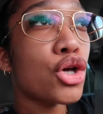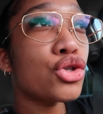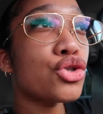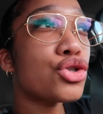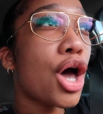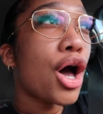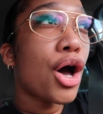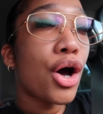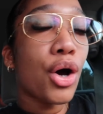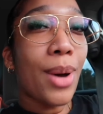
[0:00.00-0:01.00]
So
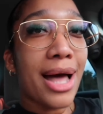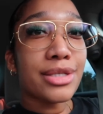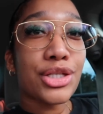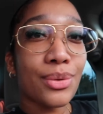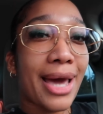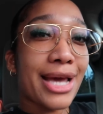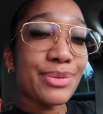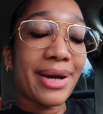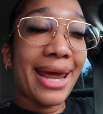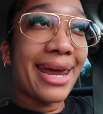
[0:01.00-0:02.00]
I'll see you
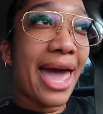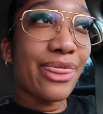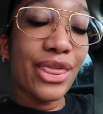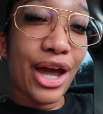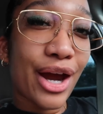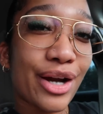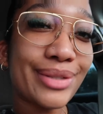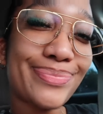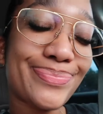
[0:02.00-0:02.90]
guys when I get there.